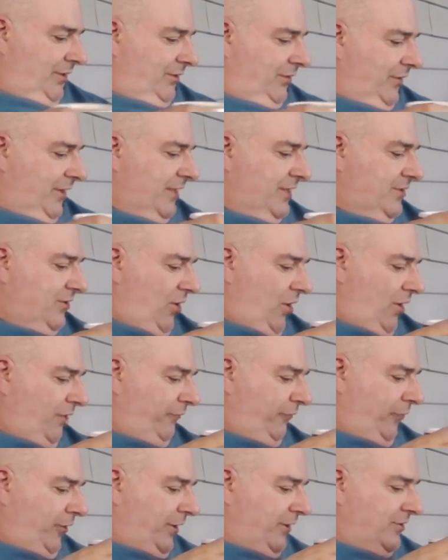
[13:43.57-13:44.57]
These
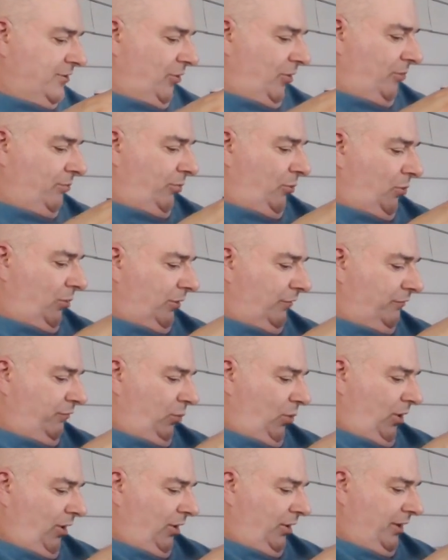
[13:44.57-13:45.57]
offerings are born of
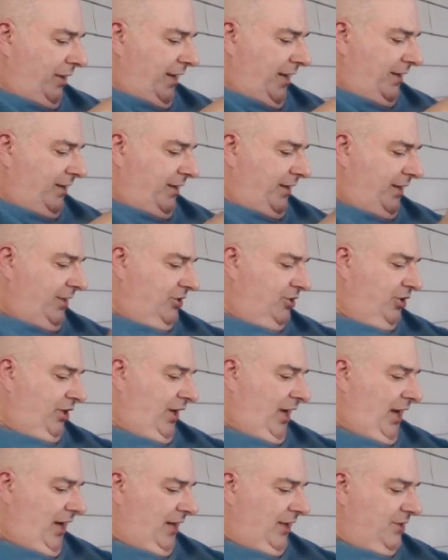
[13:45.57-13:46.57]
work, and each
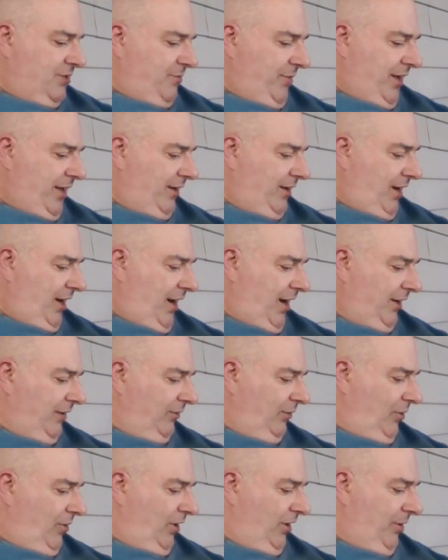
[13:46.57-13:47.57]
guides mankind
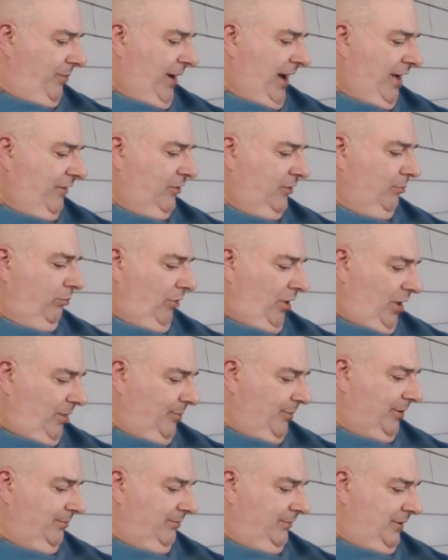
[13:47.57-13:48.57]
along a path to
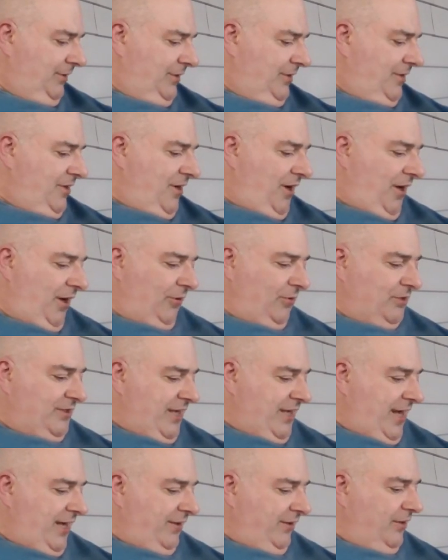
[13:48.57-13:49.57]
Brahman.
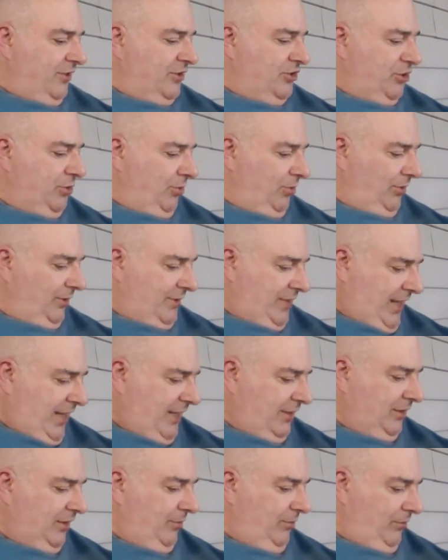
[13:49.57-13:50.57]
Understanding this, you will
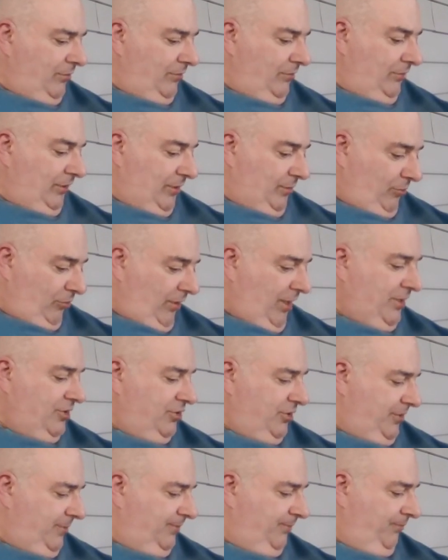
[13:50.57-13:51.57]
attain
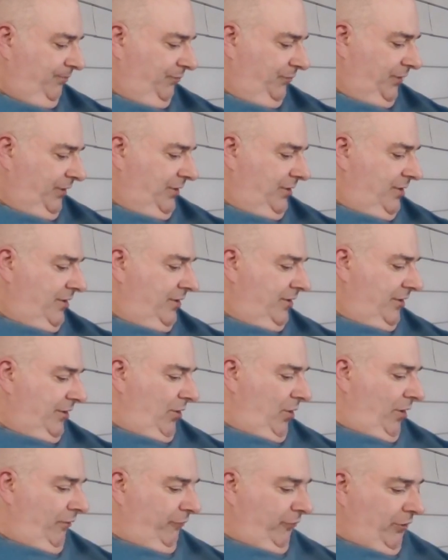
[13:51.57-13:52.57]
liberation. The
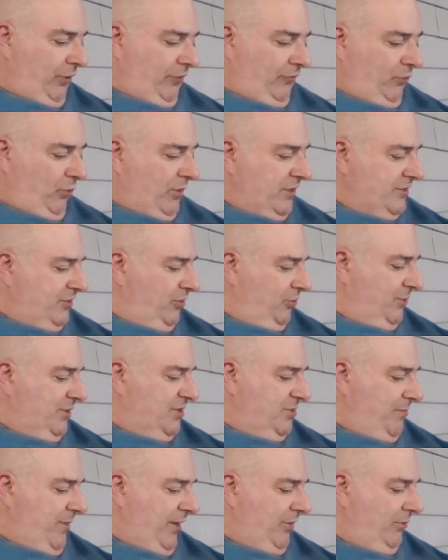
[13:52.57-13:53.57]
offering of wisdom
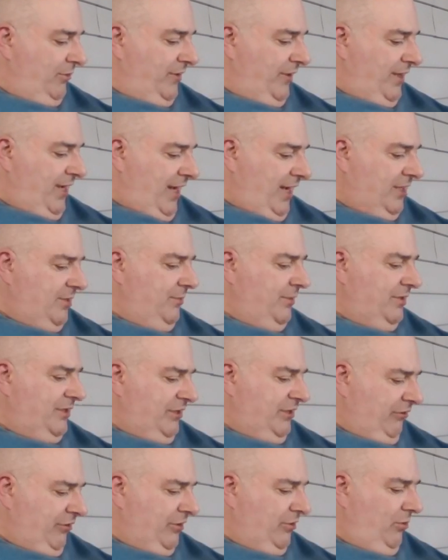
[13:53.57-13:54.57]
is better than any
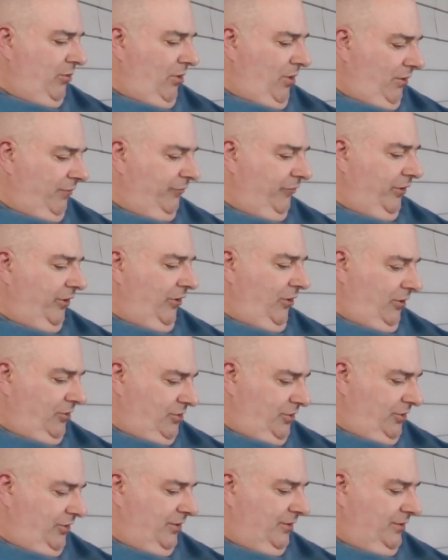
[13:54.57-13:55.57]
material offering,
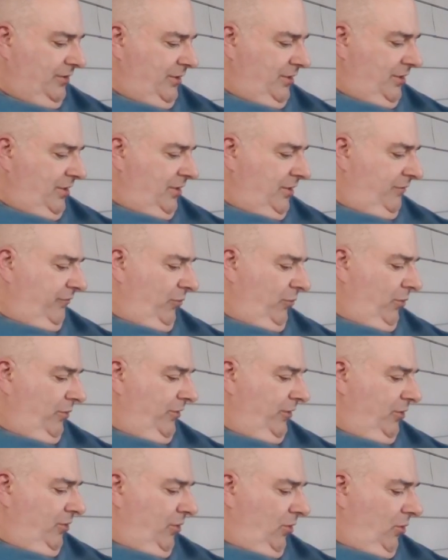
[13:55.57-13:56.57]
Arjuna, for the
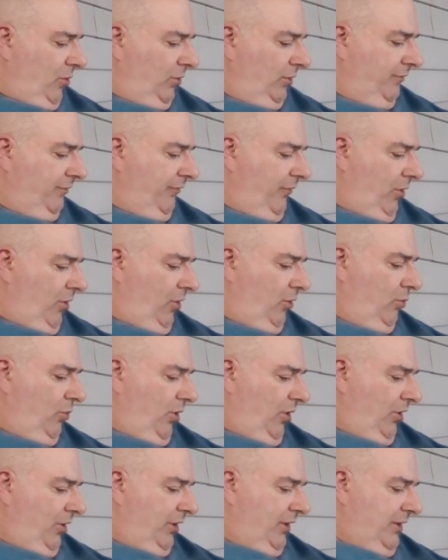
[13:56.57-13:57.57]
goal of all
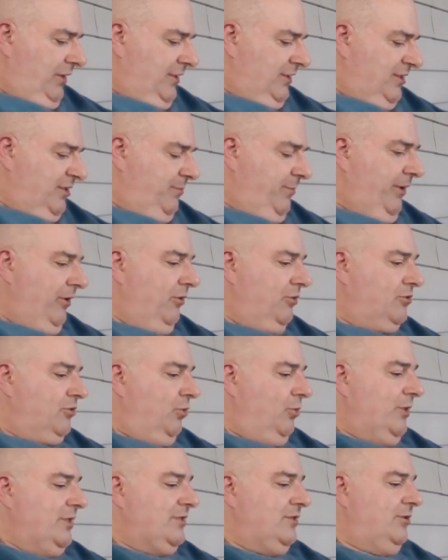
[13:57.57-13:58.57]
work is spiritual
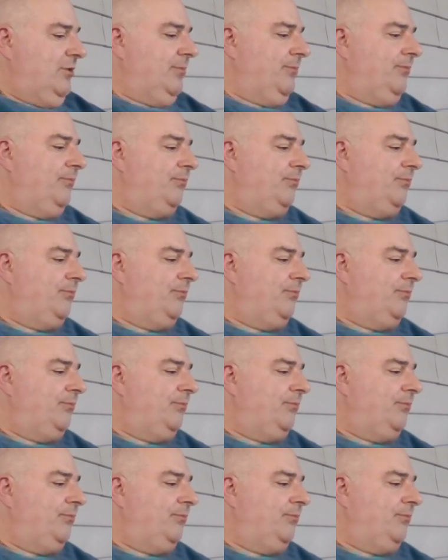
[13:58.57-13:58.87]
wisdom.